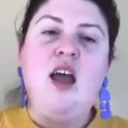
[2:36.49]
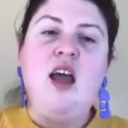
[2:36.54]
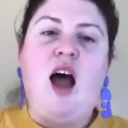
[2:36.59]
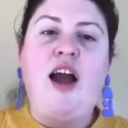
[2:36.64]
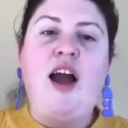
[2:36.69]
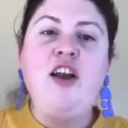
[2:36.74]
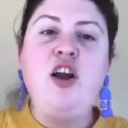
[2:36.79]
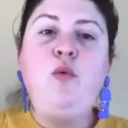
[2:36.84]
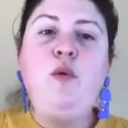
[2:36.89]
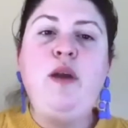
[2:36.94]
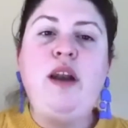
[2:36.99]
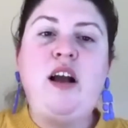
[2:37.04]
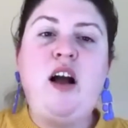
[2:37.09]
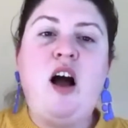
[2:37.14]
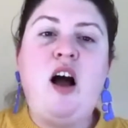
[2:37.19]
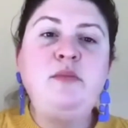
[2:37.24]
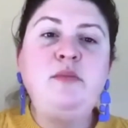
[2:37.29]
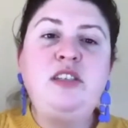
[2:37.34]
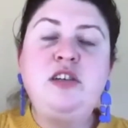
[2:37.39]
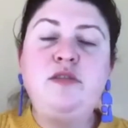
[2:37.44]
I know when it
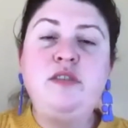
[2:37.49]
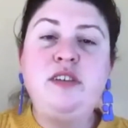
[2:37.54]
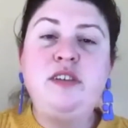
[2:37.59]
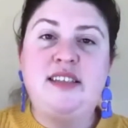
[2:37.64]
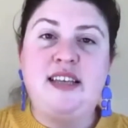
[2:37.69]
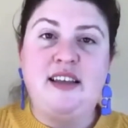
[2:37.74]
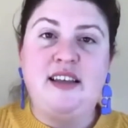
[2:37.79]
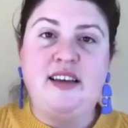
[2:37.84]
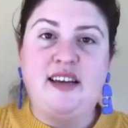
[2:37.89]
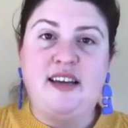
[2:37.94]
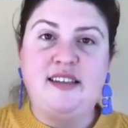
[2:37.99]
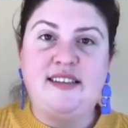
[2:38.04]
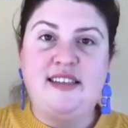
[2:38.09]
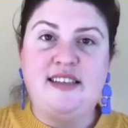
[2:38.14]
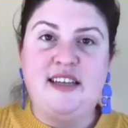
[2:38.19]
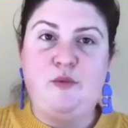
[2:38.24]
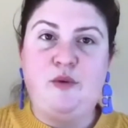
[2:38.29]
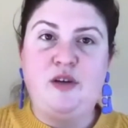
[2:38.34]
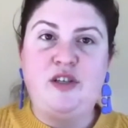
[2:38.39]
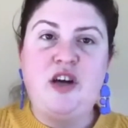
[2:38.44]
comes to
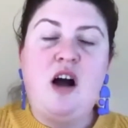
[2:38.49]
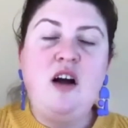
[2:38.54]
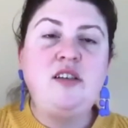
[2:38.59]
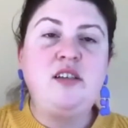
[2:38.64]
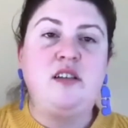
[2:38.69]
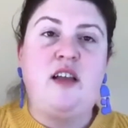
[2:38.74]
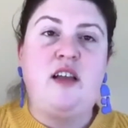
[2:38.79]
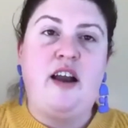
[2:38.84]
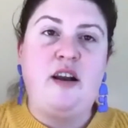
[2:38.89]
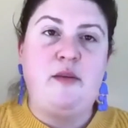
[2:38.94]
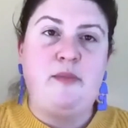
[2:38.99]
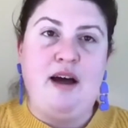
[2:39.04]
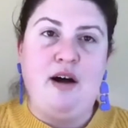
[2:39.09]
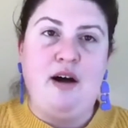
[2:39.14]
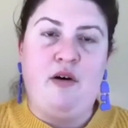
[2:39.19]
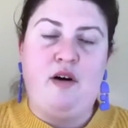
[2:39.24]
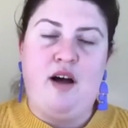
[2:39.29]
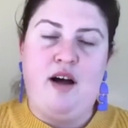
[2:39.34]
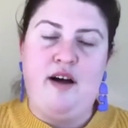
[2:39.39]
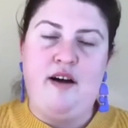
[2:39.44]
resiliency, we talked a lot
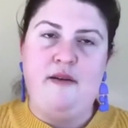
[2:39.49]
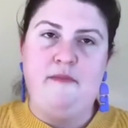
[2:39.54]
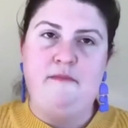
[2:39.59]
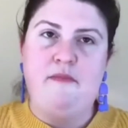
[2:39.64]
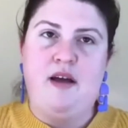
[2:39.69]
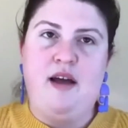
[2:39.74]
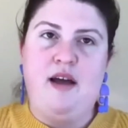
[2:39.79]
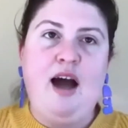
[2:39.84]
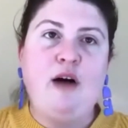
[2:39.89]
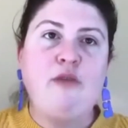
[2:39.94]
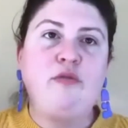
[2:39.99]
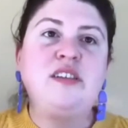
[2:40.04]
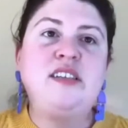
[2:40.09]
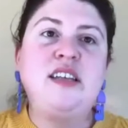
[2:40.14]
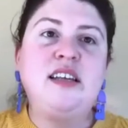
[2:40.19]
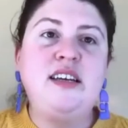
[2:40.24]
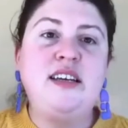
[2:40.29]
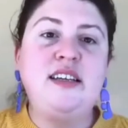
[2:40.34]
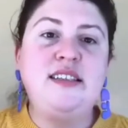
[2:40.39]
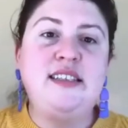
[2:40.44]
about how
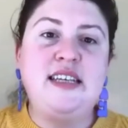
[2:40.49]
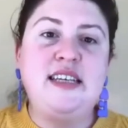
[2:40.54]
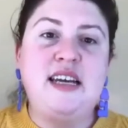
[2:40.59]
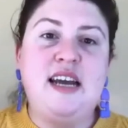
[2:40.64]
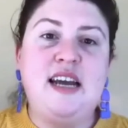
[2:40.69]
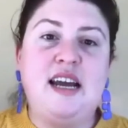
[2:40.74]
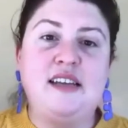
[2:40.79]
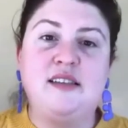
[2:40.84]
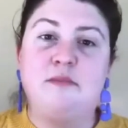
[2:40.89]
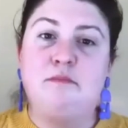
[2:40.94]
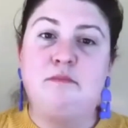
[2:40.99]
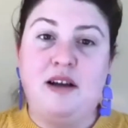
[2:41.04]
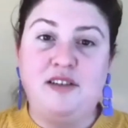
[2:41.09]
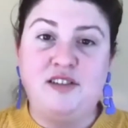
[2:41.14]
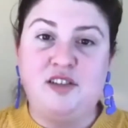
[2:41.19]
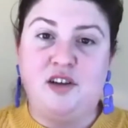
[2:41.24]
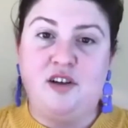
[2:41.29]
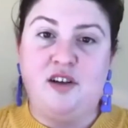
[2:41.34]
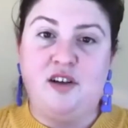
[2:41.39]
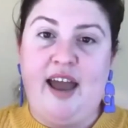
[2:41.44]
resiliency is a
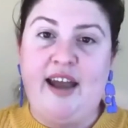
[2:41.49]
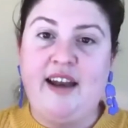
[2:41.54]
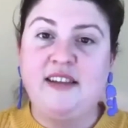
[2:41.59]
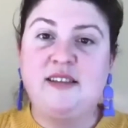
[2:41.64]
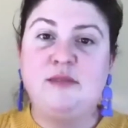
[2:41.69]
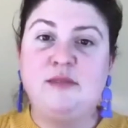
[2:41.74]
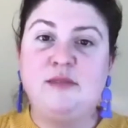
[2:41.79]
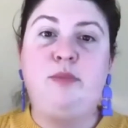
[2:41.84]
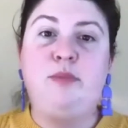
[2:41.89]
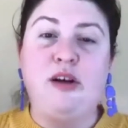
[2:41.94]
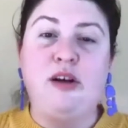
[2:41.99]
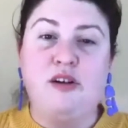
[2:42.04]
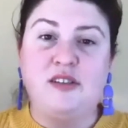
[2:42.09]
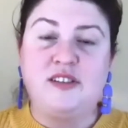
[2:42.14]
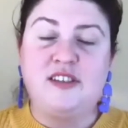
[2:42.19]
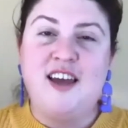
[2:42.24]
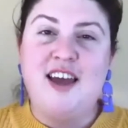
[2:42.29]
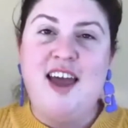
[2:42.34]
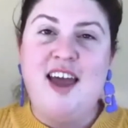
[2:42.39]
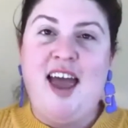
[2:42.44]
muscle and it's
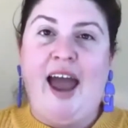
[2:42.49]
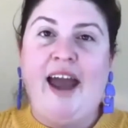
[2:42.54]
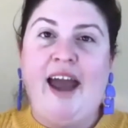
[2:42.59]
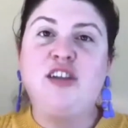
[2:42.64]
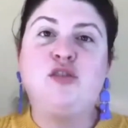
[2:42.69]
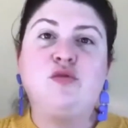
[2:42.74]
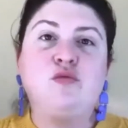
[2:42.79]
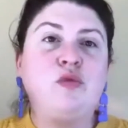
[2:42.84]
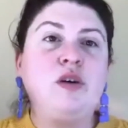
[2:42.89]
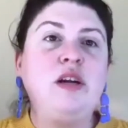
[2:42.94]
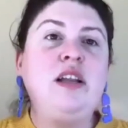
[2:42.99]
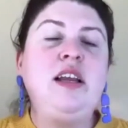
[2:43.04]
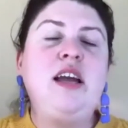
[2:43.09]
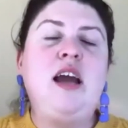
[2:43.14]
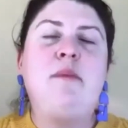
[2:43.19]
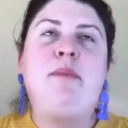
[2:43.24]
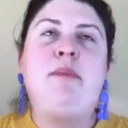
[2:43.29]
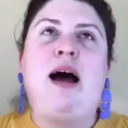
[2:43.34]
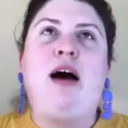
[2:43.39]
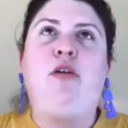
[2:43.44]
built, and it's really
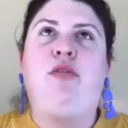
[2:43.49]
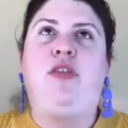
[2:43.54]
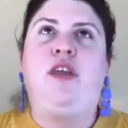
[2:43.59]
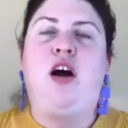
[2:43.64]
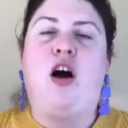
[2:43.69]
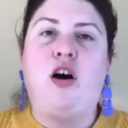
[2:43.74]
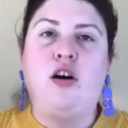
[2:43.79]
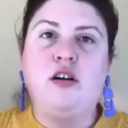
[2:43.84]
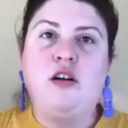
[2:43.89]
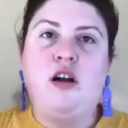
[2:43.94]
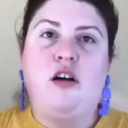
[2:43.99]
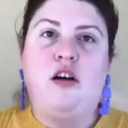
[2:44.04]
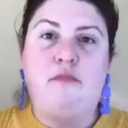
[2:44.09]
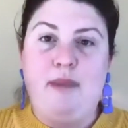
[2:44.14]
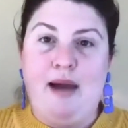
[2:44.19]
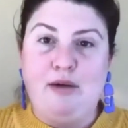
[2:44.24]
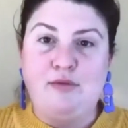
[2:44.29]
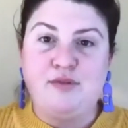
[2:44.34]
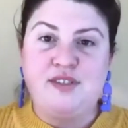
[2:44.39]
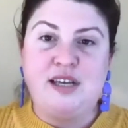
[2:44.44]
about the art of
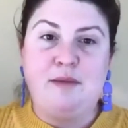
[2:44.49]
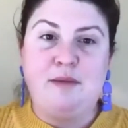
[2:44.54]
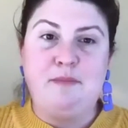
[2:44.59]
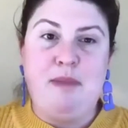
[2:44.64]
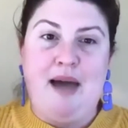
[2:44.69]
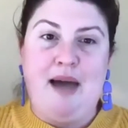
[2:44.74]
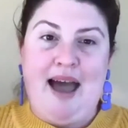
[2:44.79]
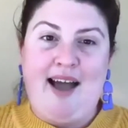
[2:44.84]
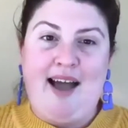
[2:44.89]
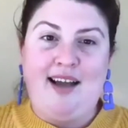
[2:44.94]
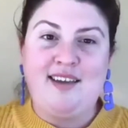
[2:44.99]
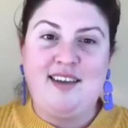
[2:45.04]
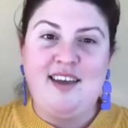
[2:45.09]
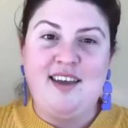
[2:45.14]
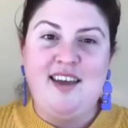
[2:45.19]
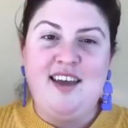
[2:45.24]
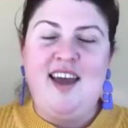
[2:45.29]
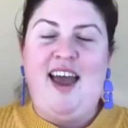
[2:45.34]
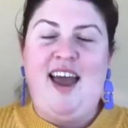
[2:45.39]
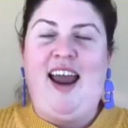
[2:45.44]
bouncing back.
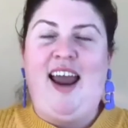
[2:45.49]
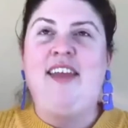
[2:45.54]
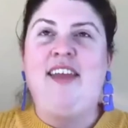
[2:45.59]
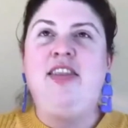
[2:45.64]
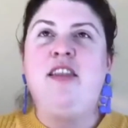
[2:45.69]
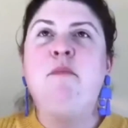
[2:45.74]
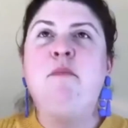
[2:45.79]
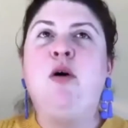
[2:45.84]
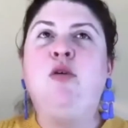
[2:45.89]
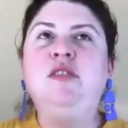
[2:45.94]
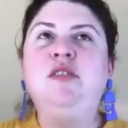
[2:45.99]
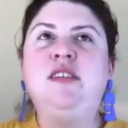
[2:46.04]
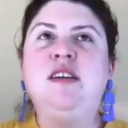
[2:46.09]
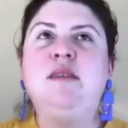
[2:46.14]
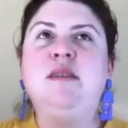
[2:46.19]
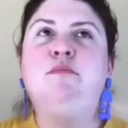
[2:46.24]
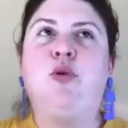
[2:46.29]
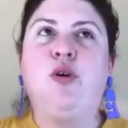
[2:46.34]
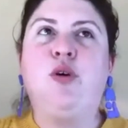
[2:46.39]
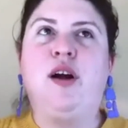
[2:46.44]
And the most
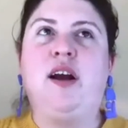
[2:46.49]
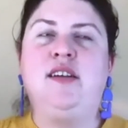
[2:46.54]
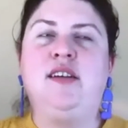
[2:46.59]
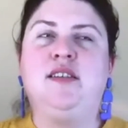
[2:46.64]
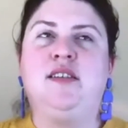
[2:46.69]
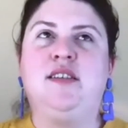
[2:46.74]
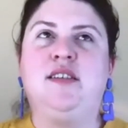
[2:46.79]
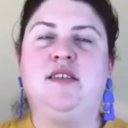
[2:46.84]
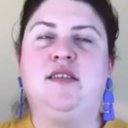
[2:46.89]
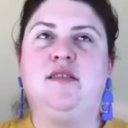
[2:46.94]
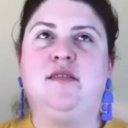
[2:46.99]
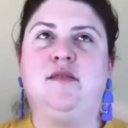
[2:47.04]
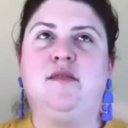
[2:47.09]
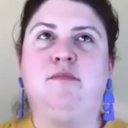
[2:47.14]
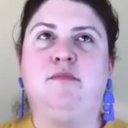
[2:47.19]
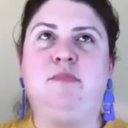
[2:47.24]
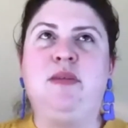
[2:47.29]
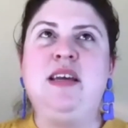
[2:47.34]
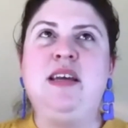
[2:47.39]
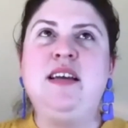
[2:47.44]
important
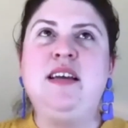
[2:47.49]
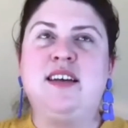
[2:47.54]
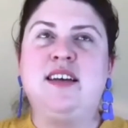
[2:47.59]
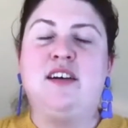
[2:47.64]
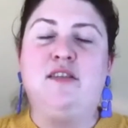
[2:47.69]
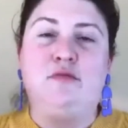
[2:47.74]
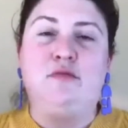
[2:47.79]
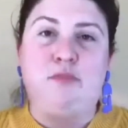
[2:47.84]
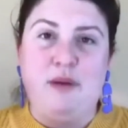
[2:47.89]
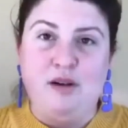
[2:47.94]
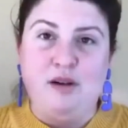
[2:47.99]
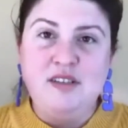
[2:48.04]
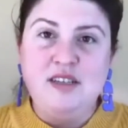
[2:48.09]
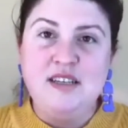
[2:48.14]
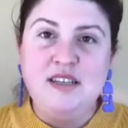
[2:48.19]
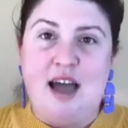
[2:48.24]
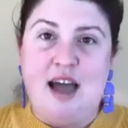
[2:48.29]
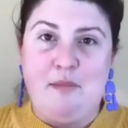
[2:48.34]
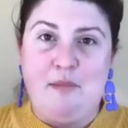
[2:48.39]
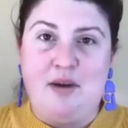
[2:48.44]
piece of building
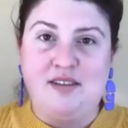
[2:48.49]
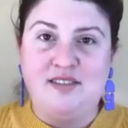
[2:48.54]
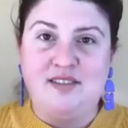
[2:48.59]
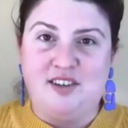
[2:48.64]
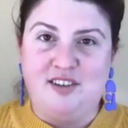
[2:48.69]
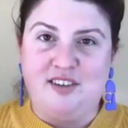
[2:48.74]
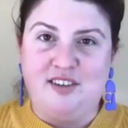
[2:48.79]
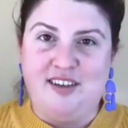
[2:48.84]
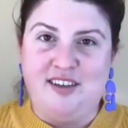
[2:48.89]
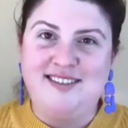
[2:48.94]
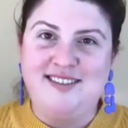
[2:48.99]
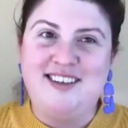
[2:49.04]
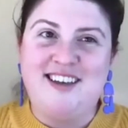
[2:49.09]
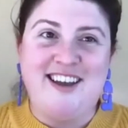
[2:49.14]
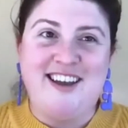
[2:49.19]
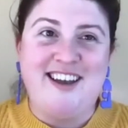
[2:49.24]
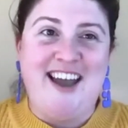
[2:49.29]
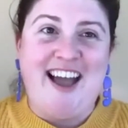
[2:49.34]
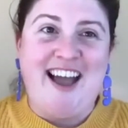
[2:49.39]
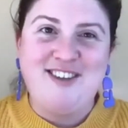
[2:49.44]
that muscle is
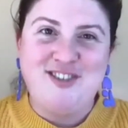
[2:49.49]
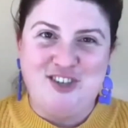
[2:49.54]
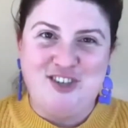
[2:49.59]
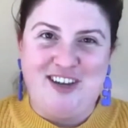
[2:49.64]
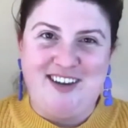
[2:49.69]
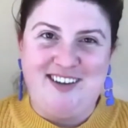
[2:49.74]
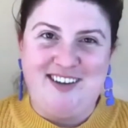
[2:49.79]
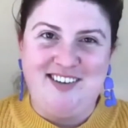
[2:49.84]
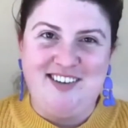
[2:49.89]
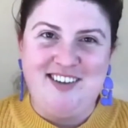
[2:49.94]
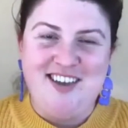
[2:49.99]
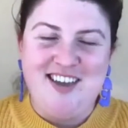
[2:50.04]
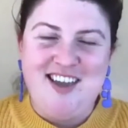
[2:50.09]
connection.